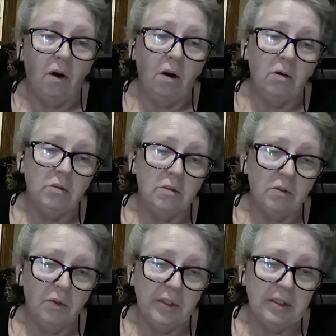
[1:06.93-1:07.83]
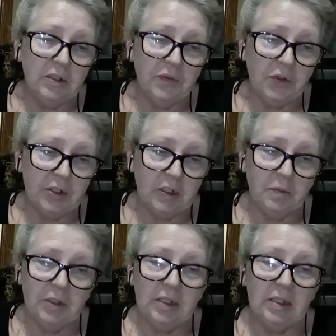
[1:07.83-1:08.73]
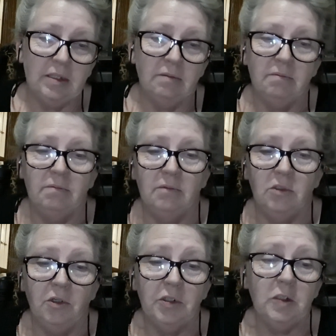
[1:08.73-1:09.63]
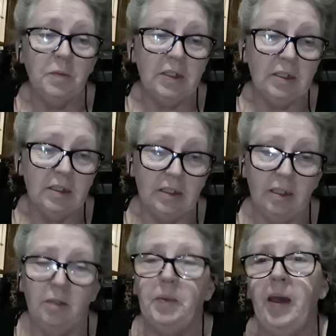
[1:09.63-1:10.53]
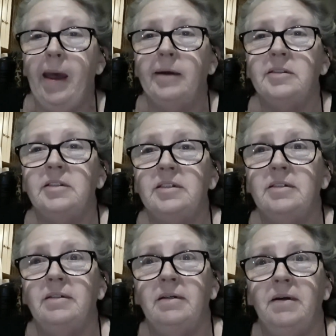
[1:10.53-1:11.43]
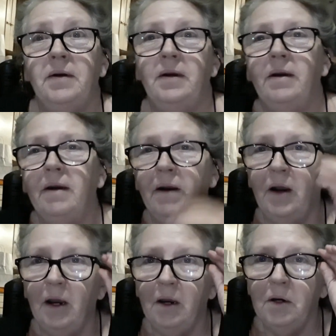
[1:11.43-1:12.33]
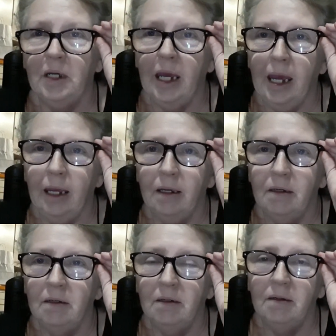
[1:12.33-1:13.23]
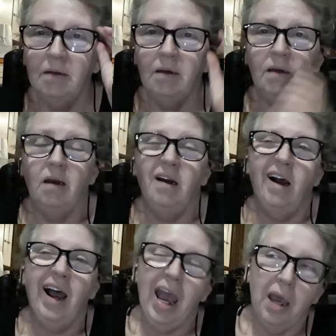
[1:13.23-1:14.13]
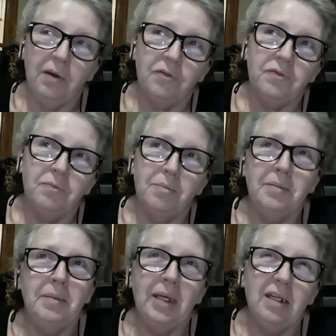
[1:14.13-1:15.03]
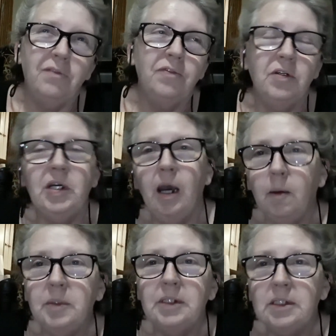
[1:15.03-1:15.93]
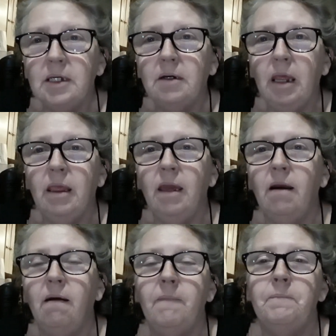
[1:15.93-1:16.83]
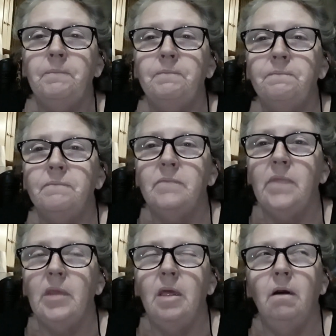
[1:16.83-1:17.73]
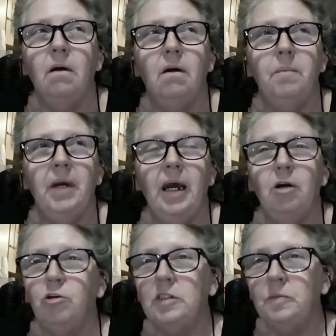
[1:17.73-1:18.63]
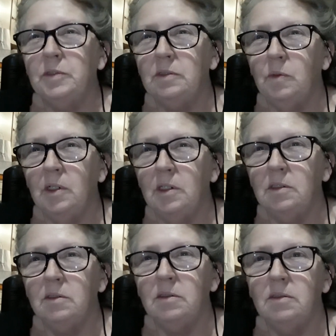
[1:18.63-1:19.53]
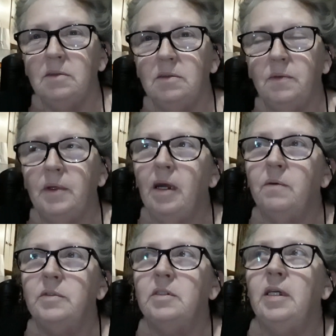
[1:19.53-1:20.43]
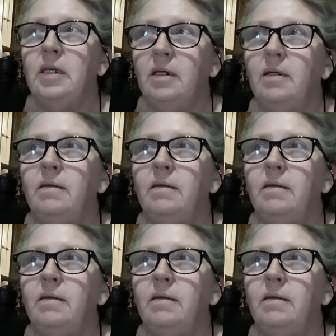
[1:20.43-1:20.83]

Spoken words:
Old stories of Christmases in the past. Okay. I've made a few comments here and there about how Christmas was when I was a kid.